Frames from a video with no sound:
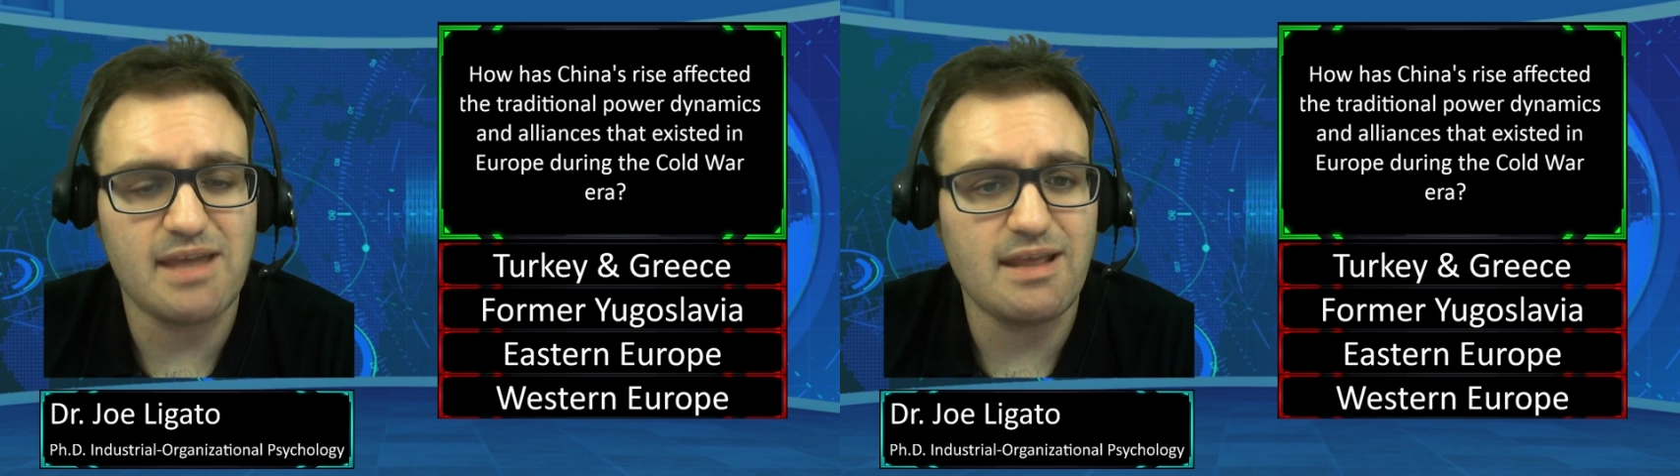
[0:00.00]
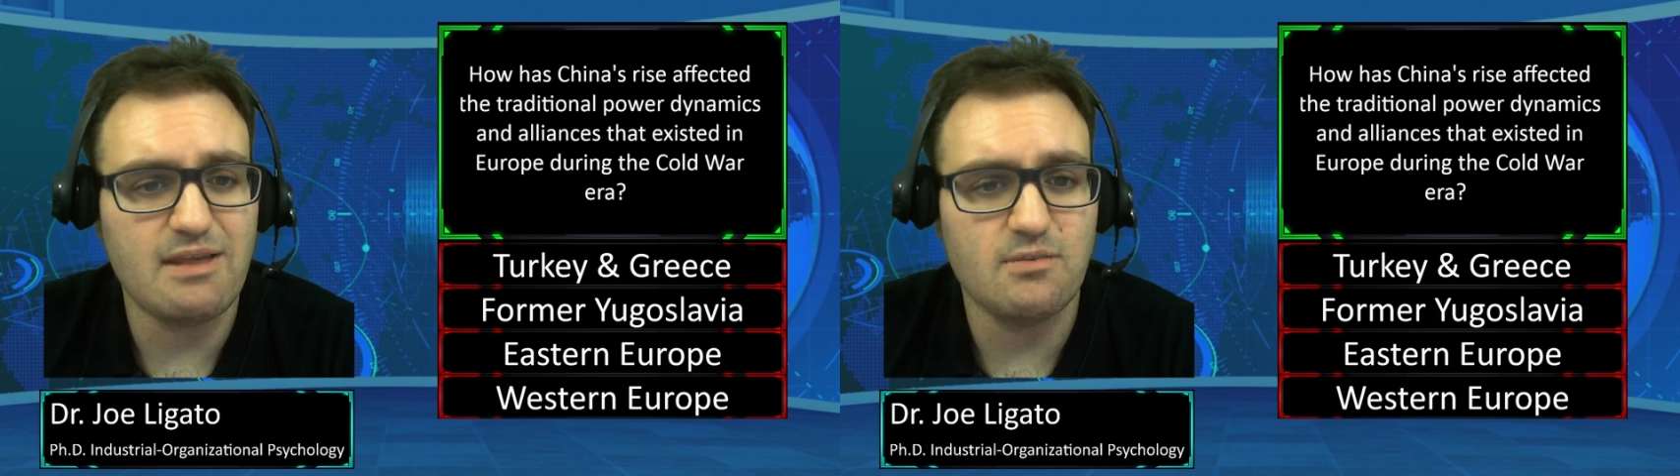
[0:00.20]

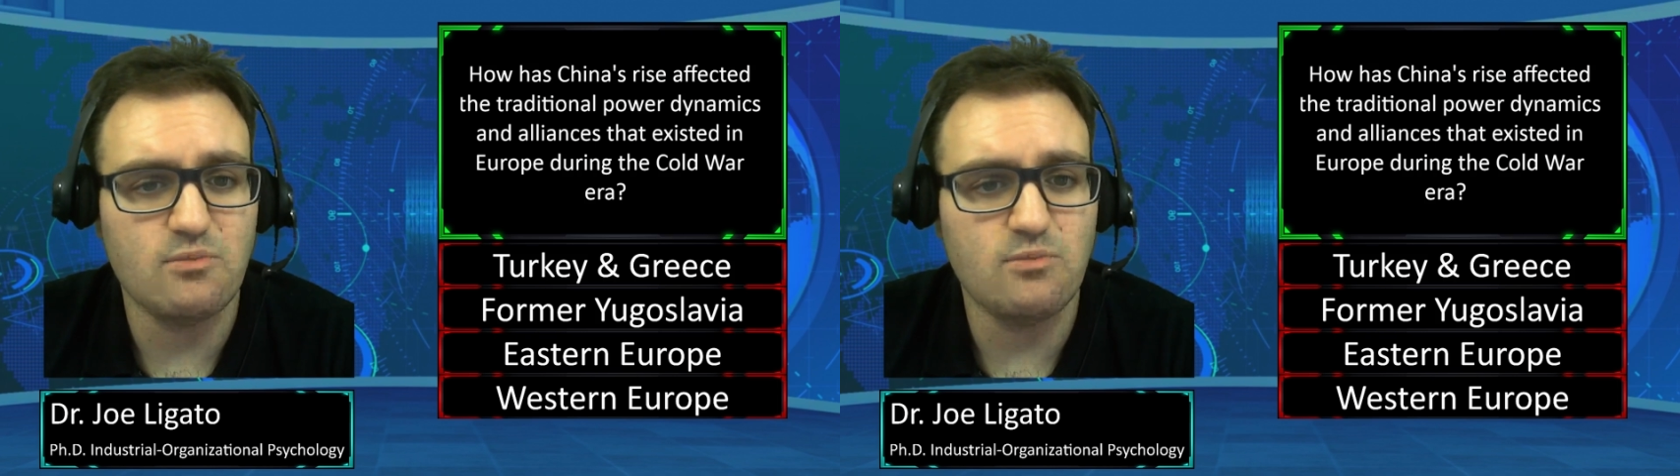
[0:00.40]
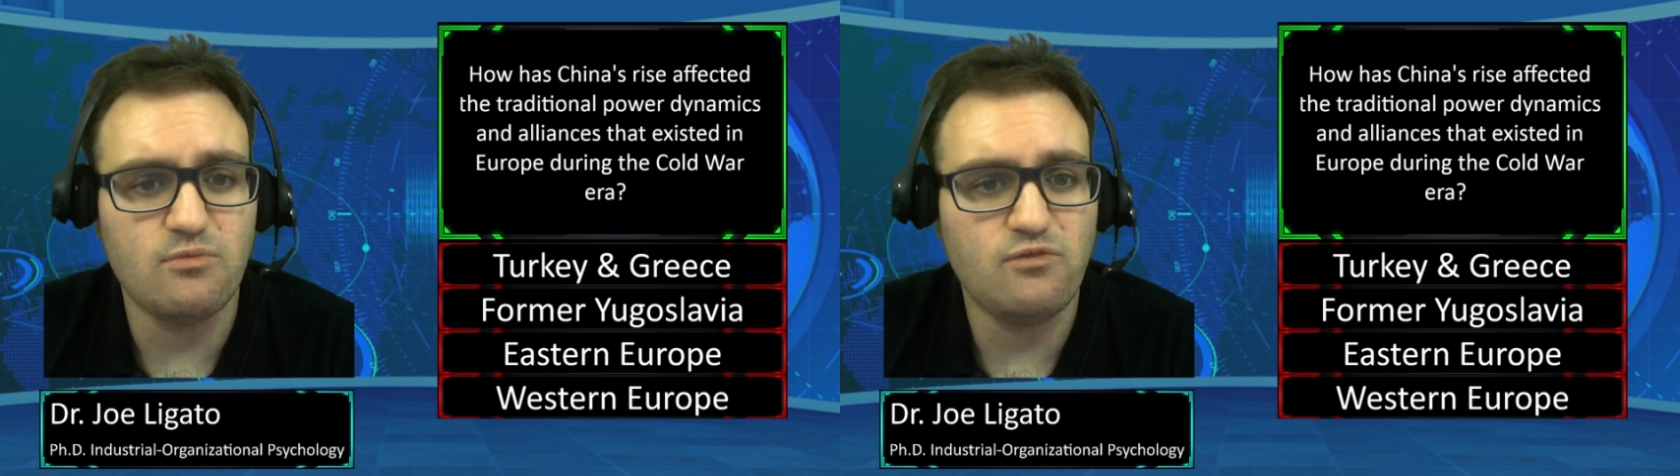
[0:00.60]

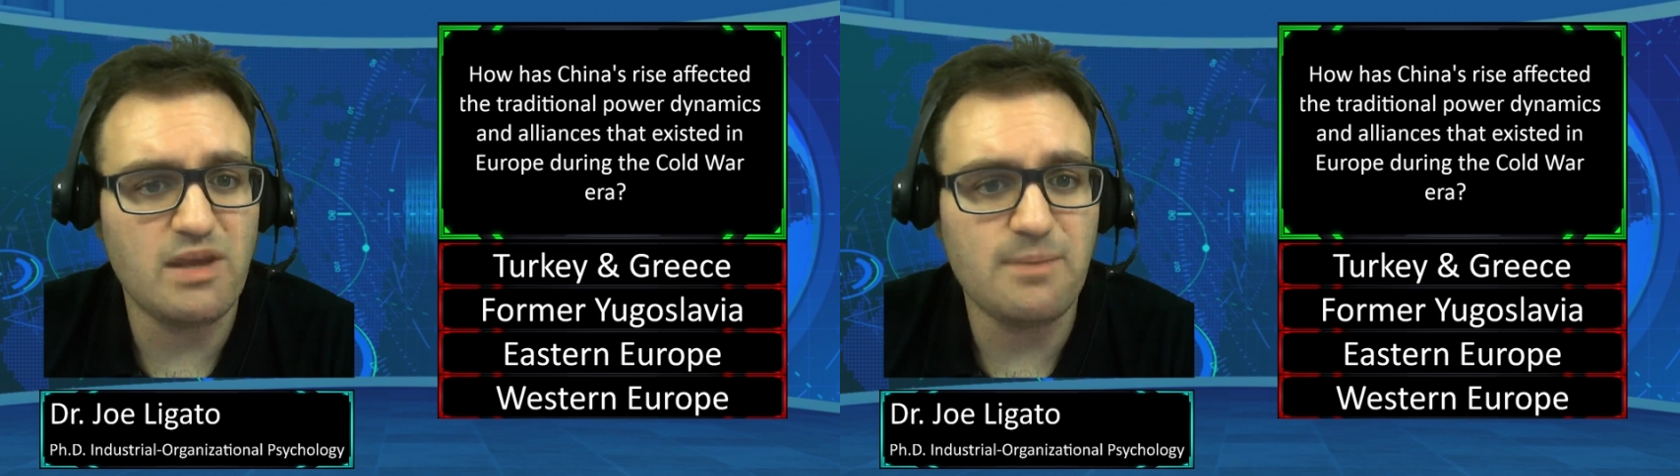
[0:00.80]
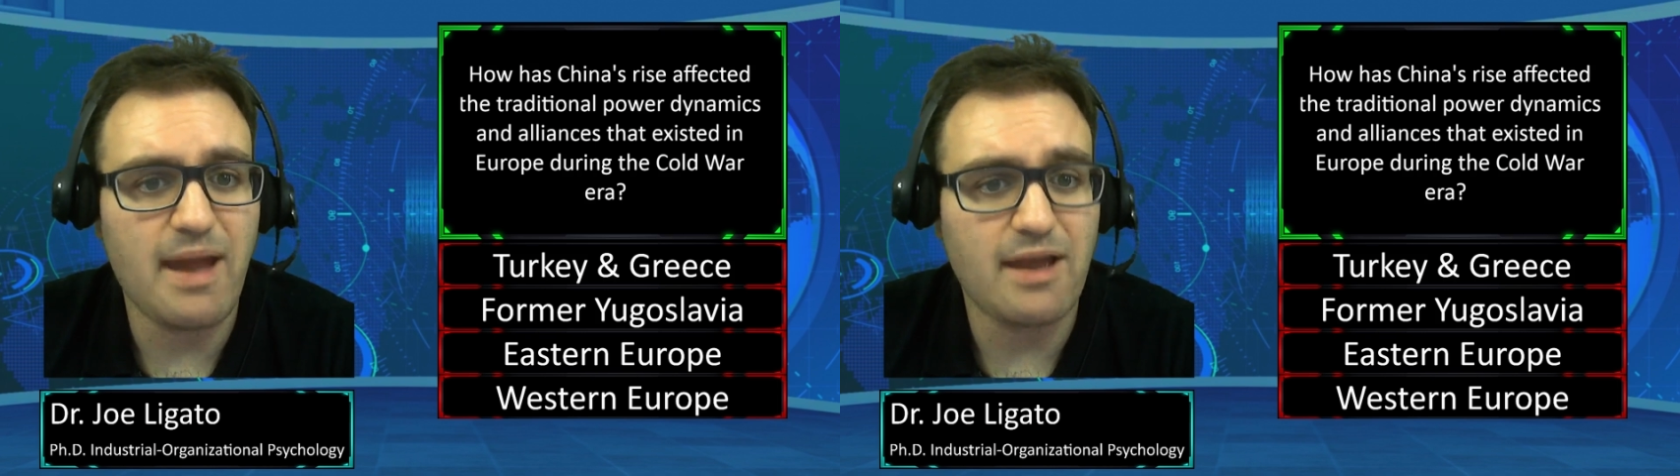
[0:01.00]
any
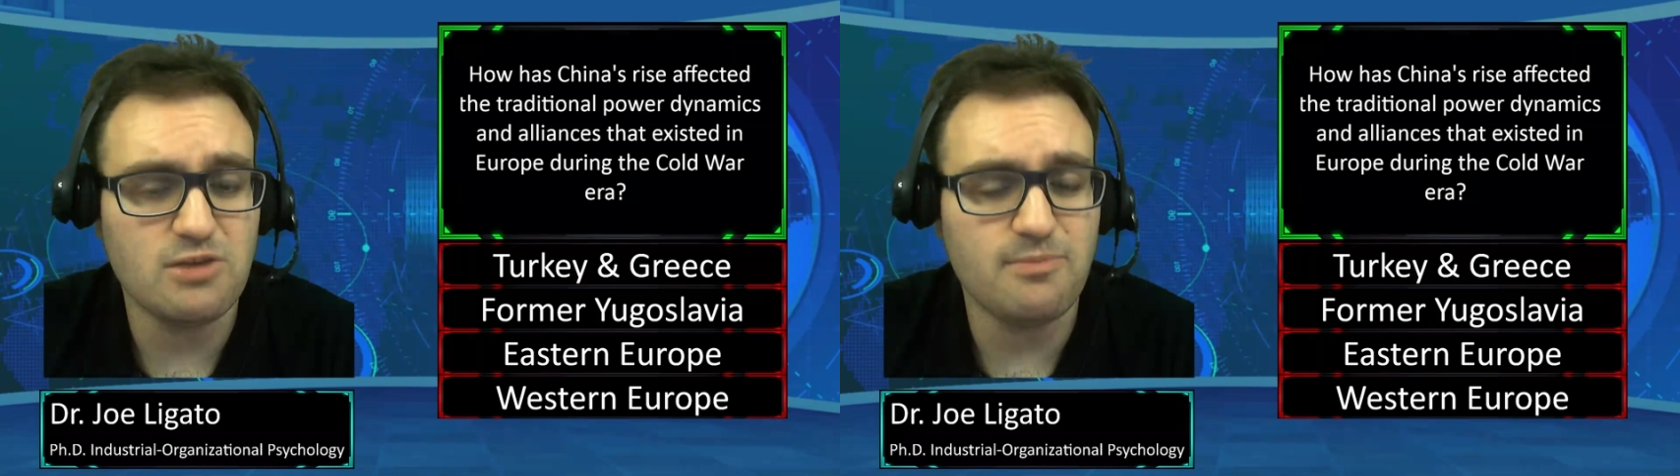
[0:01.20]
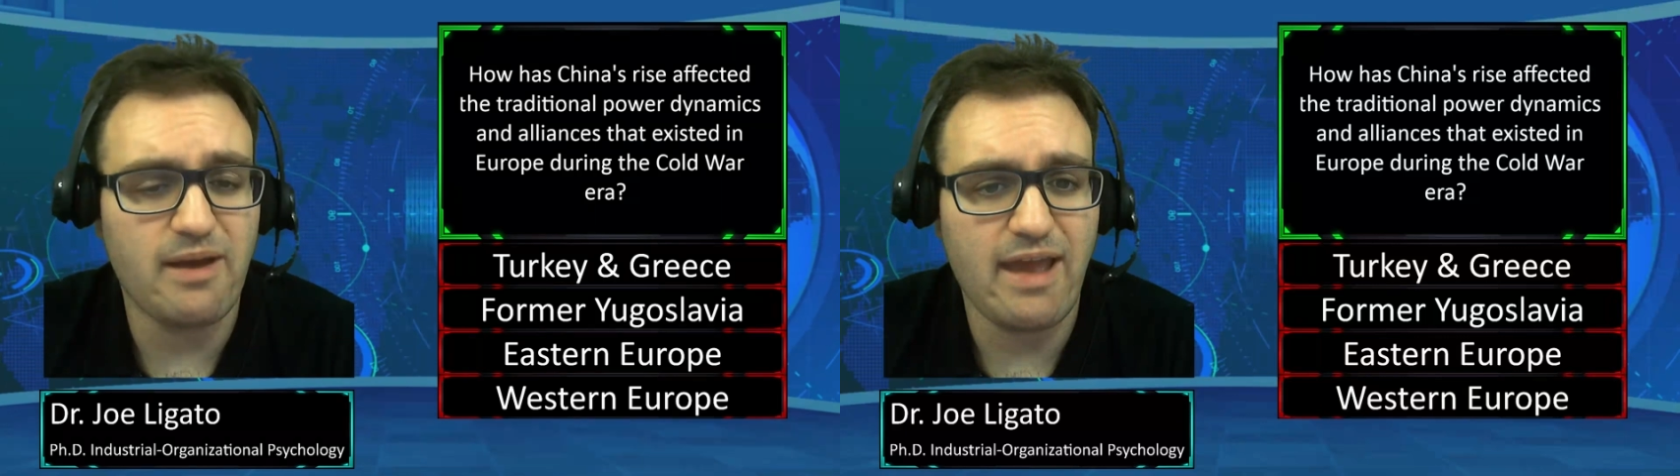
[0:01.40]
feedback
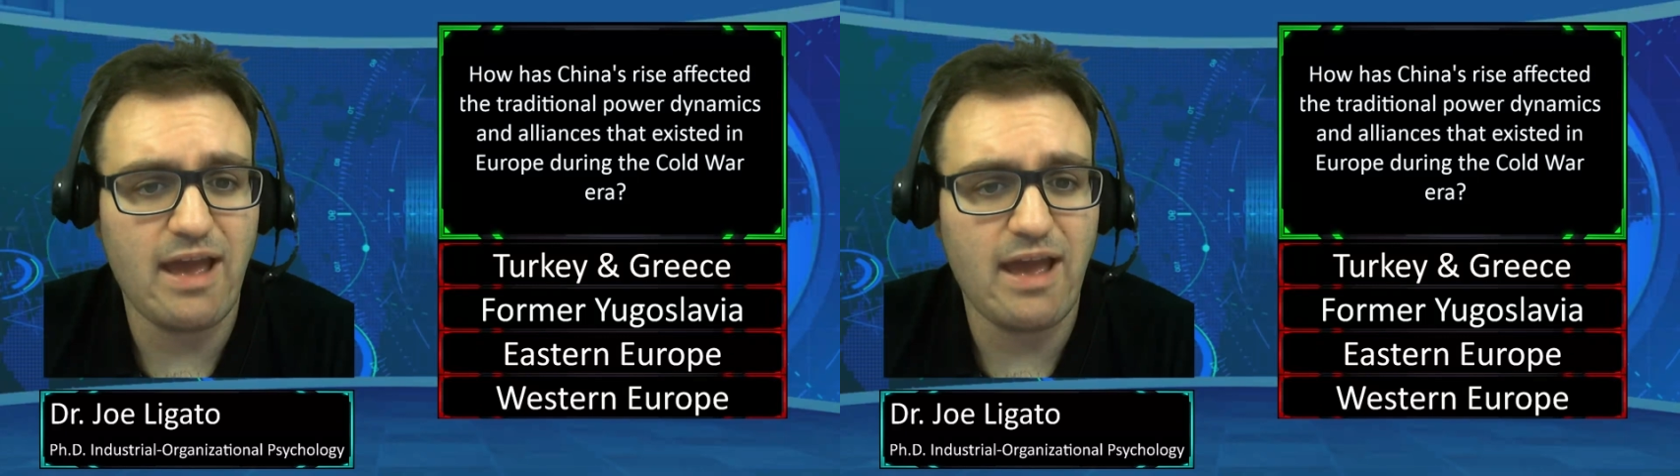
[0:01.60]
you might